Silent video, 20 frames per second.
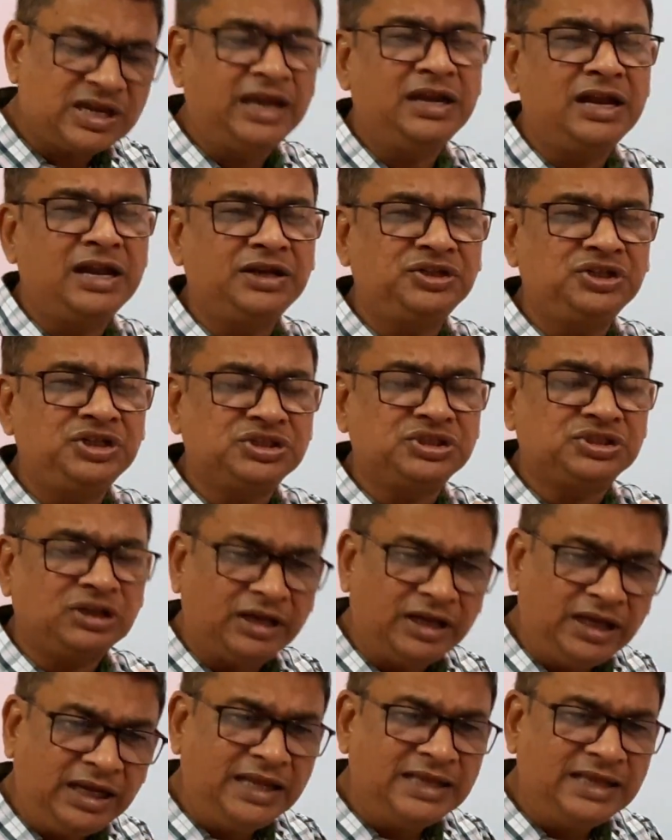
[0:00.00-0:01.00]
Energy is
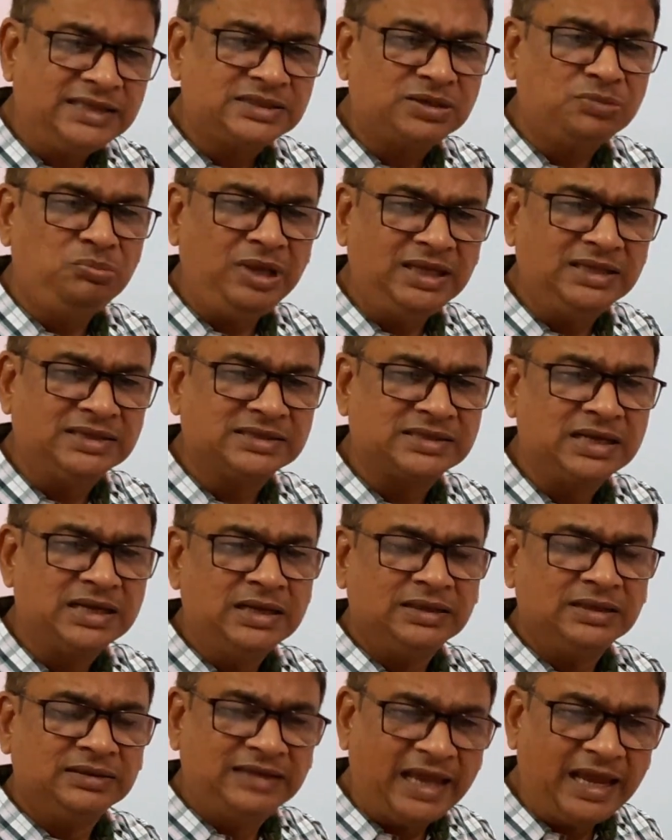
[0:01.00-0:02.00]
released means
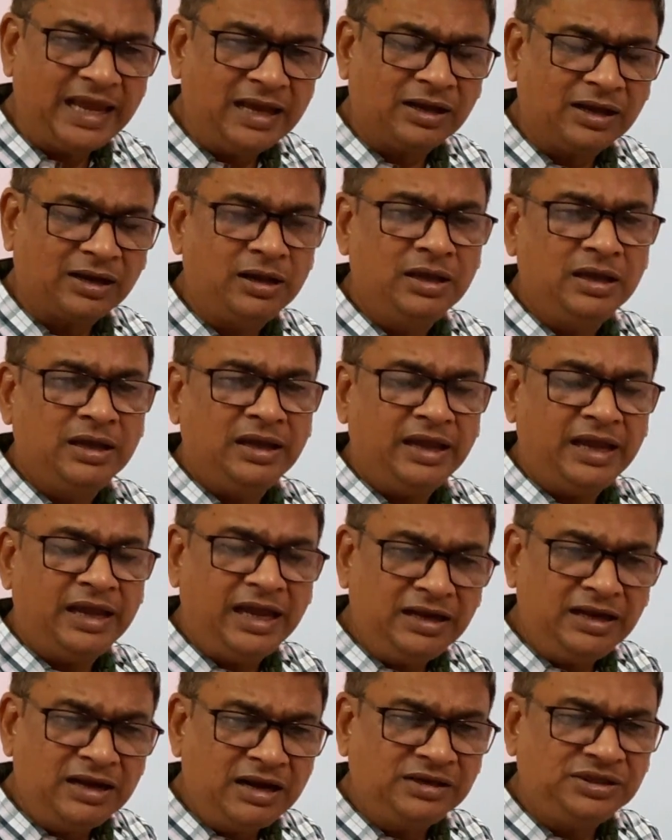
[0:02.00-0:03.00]
their
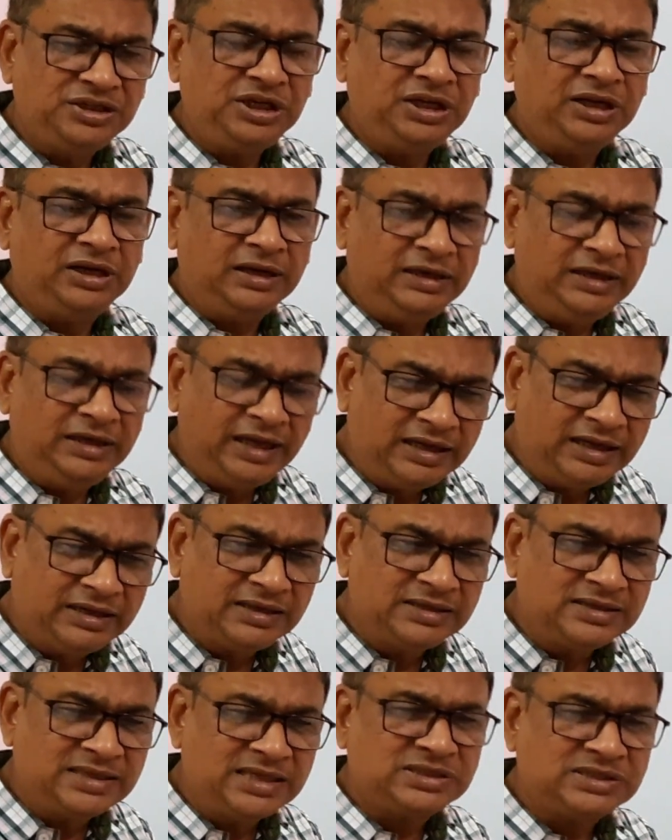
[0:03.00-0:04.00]
energy
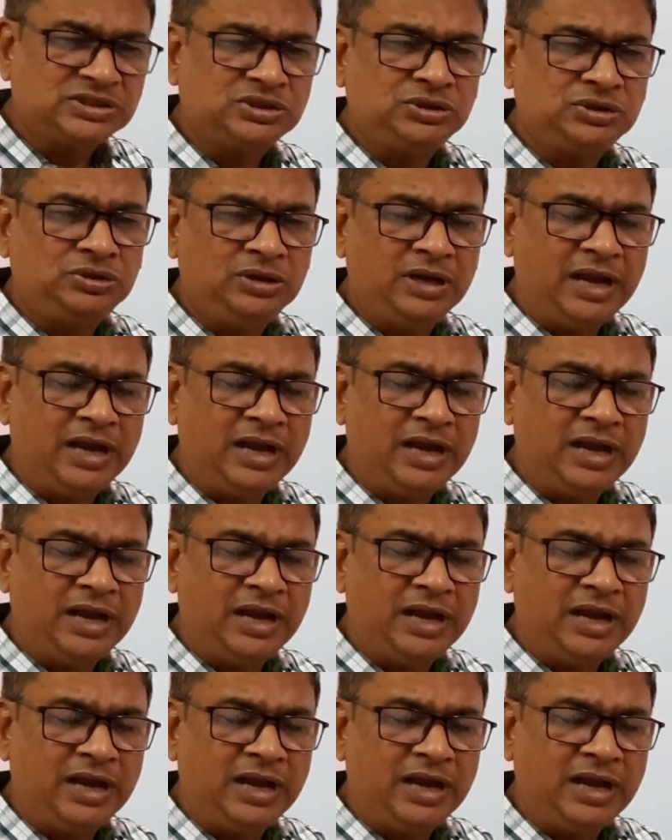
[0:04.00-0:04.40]
decreases,